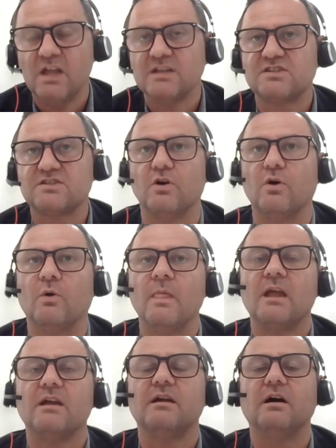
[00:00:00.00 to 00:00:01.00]
So
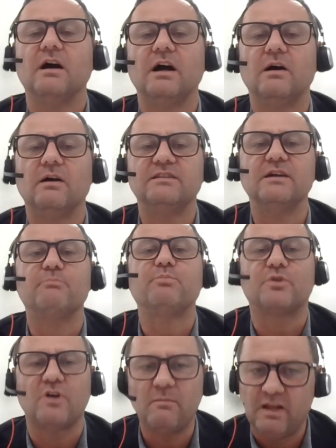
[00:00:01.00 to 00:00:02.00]
the
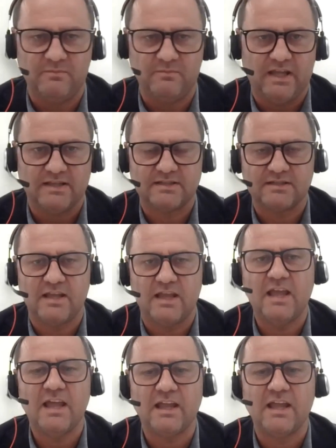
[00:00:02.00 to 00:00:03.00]
problem is,
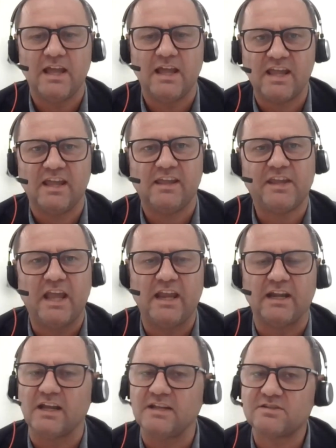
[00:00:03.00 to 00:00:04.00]

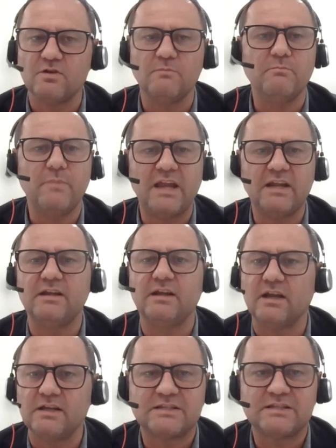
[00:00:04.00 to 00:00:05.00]
again, I saw many
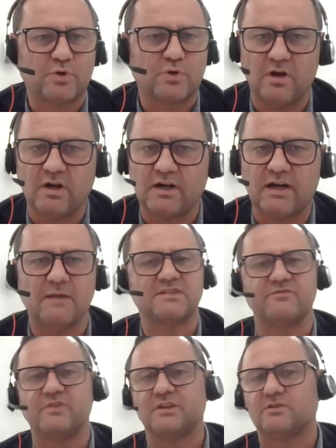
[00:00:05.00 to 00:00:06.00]
nice
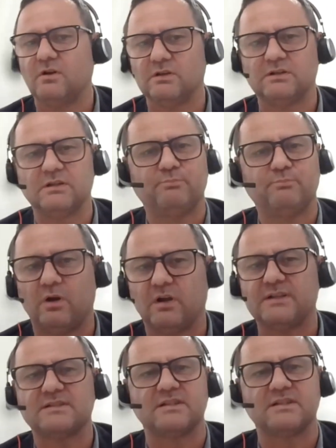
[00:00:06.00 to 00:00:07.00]
programs with all the
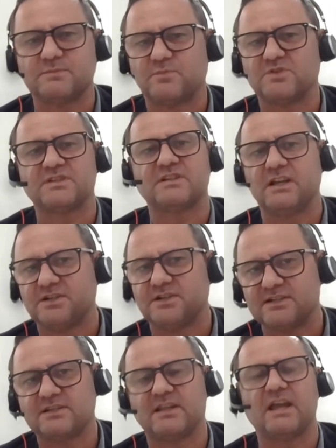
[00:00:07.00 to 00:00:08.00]
policies,
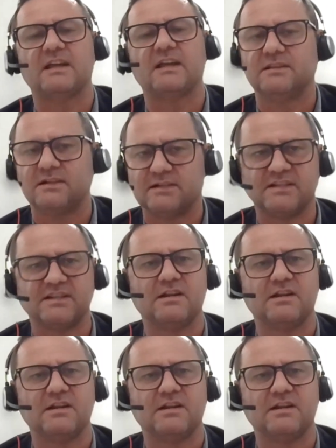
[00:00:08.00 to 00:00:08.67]
procedures, standards,